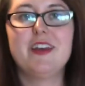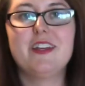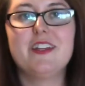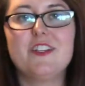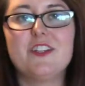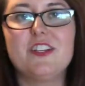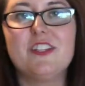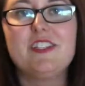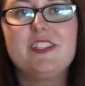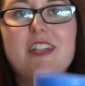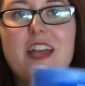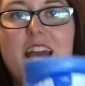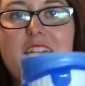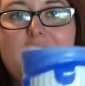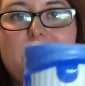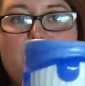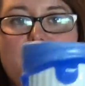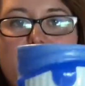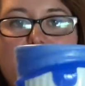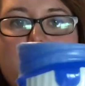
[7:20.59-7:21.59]
Just
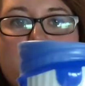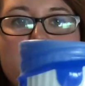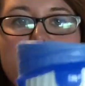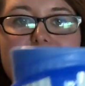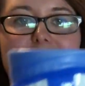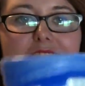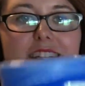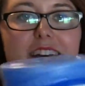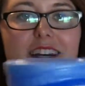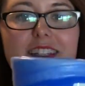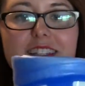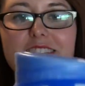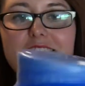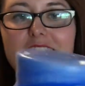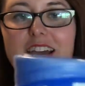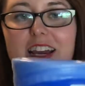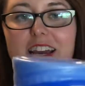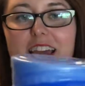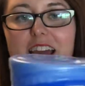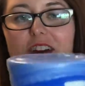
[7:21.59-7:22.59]
stacking. It does
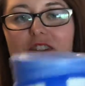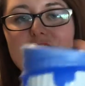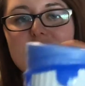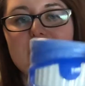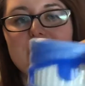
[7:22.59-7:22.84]
stack how it